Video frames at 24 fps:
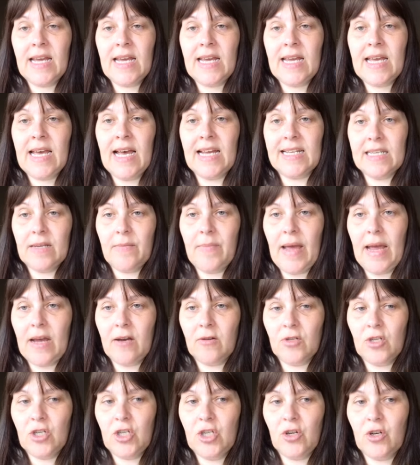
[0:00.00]
cutting back
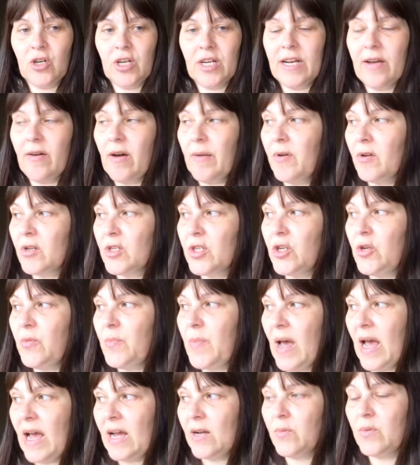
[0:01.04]
on sugar. Now, I'm not too
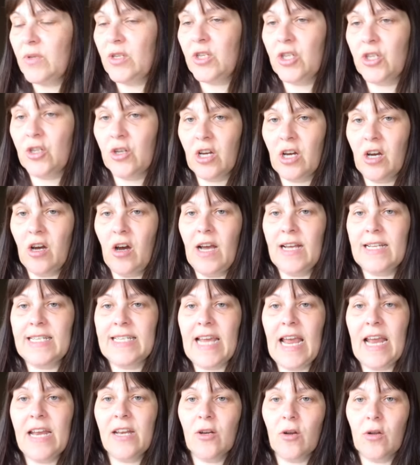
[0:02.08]
bad with sugar. I
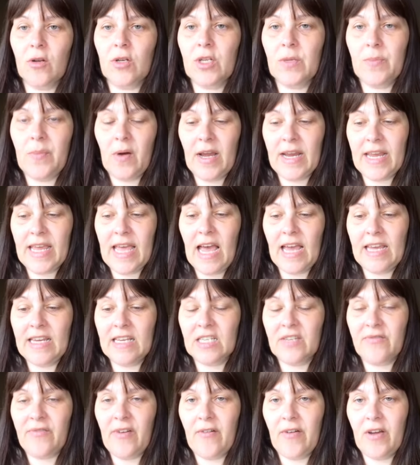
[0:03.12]
tend not to buy
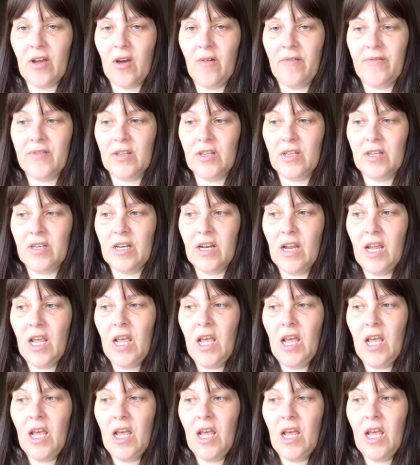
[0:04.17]
cakes very often.